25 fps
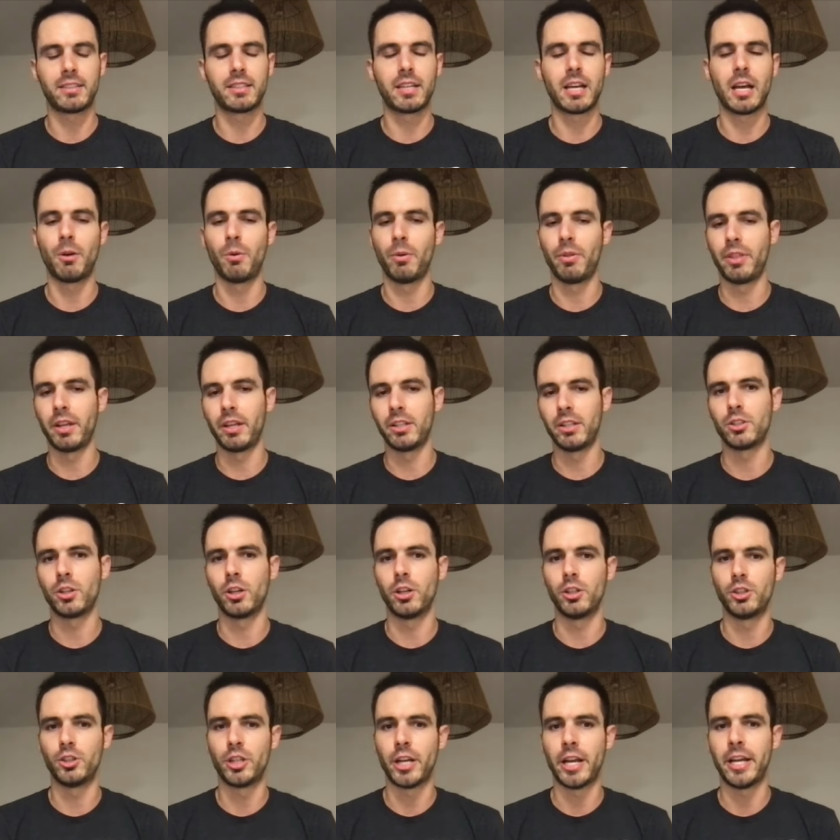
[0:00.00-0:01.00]
kind of when things
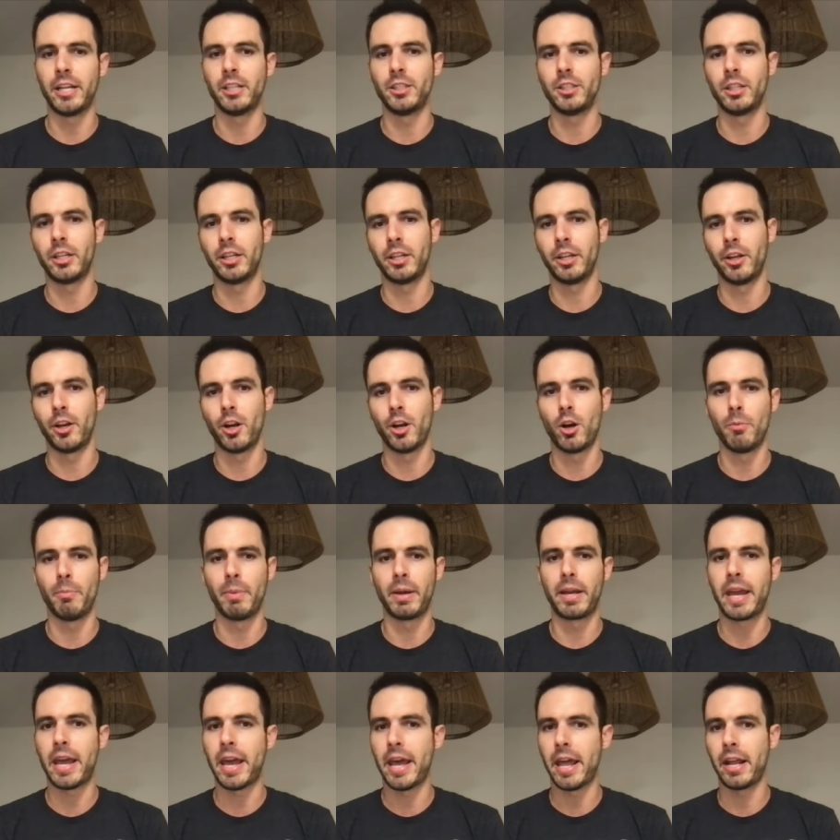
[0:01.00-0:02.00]
started changing, you know,
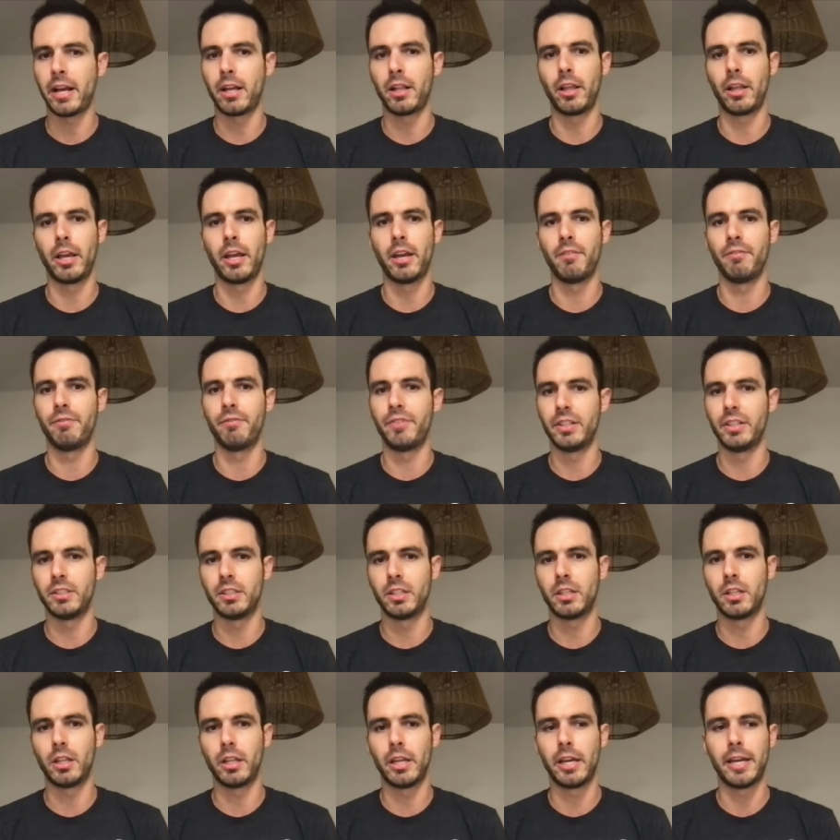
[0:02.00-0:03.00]
mechanically and
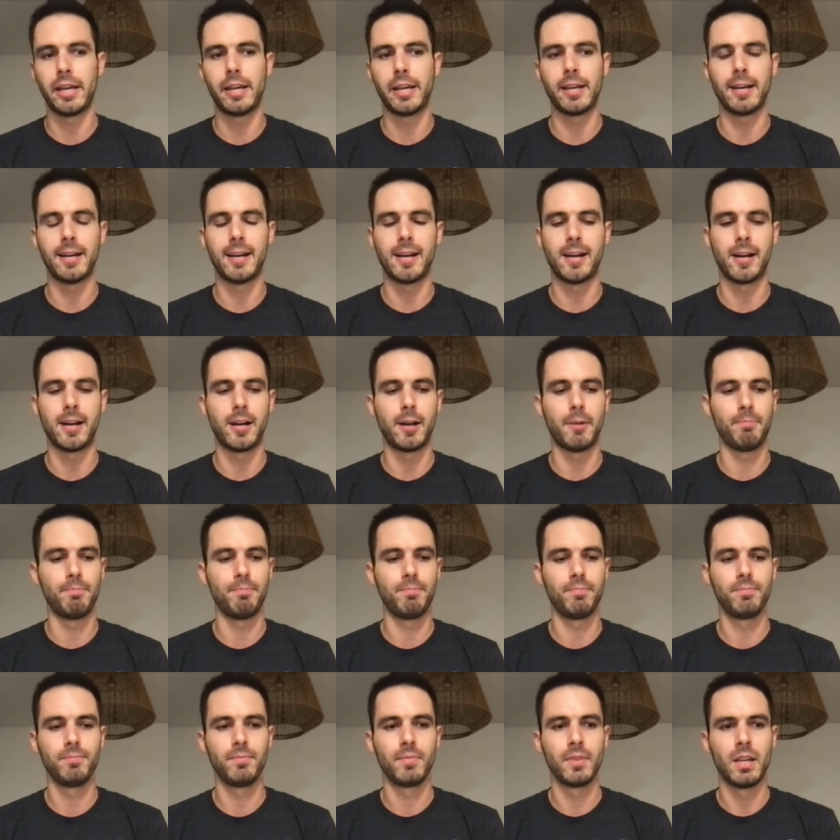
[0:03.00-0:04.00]
physically. Mm-hmm. Um,
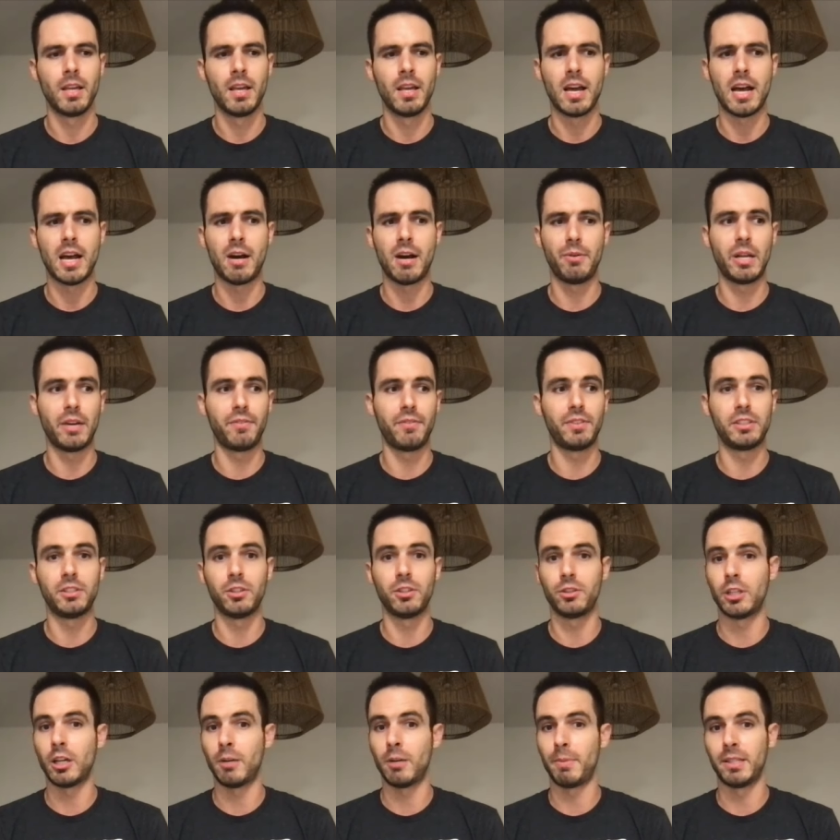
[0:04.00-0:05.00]
I would definitely still
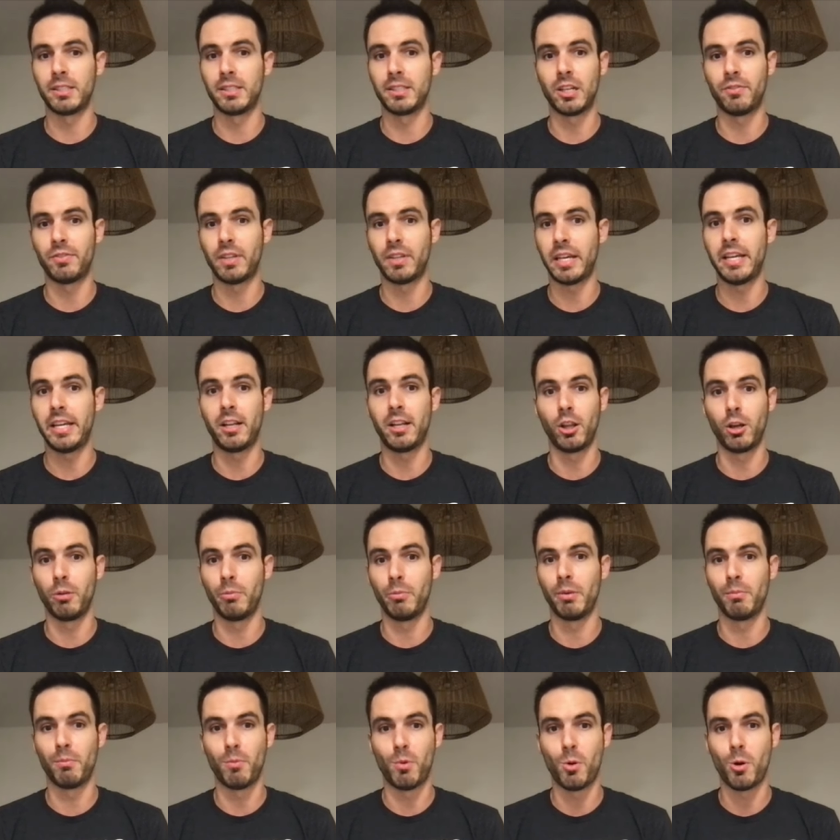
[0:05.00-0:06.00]
tell myself to eat a little
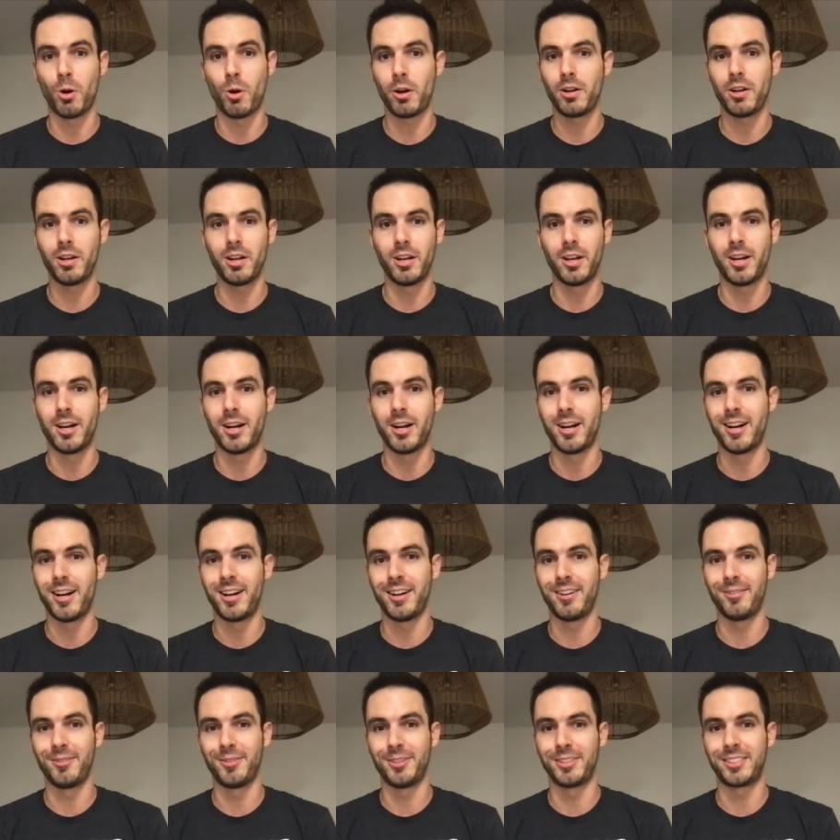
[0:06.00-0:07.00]
bit more.
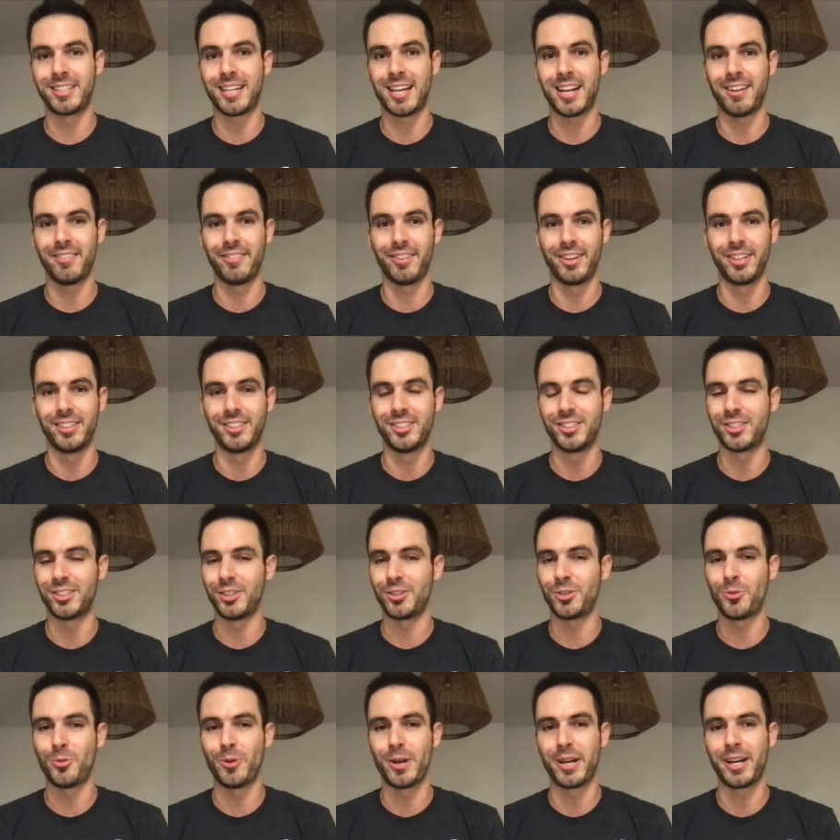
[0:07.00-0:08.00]
Uh, it's mm-hmm. kind of a just a
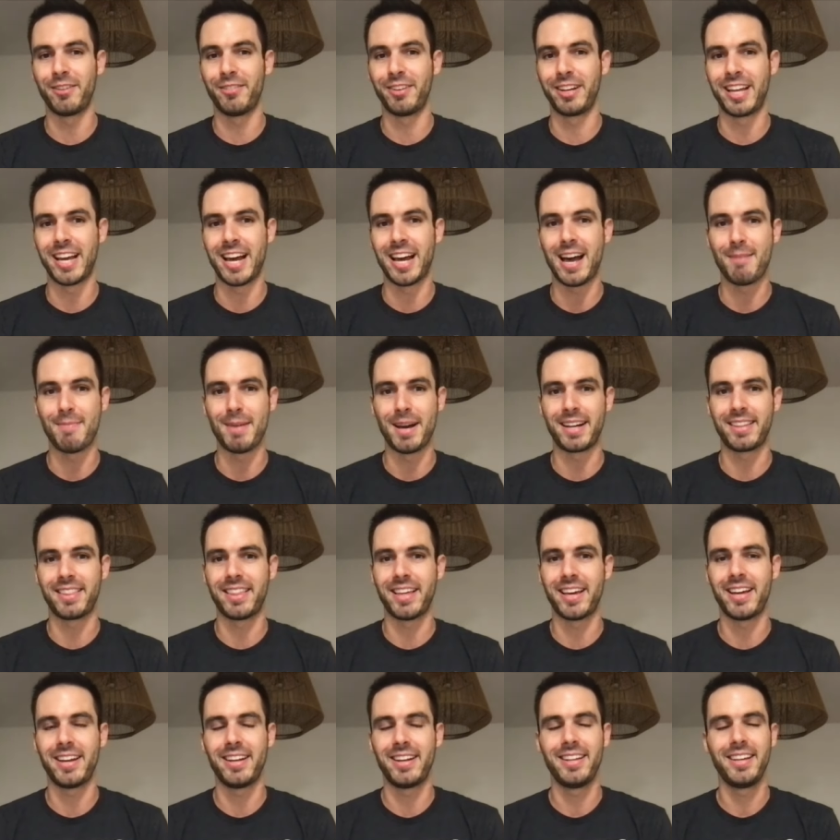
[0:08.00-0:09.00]
twig of a guy back
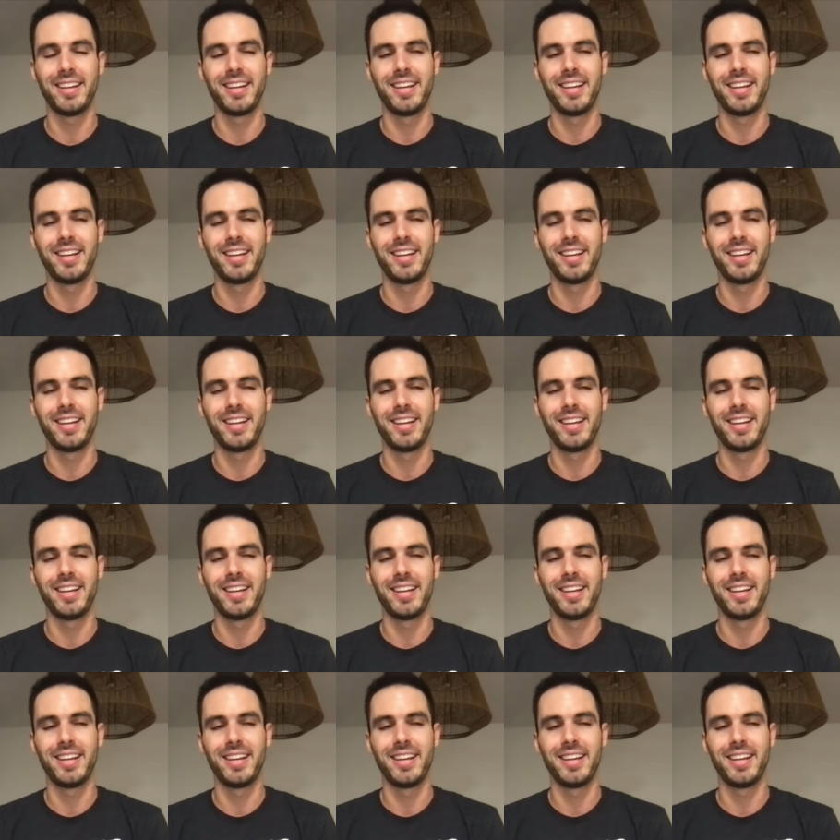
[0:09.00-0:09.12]
then. Yeah.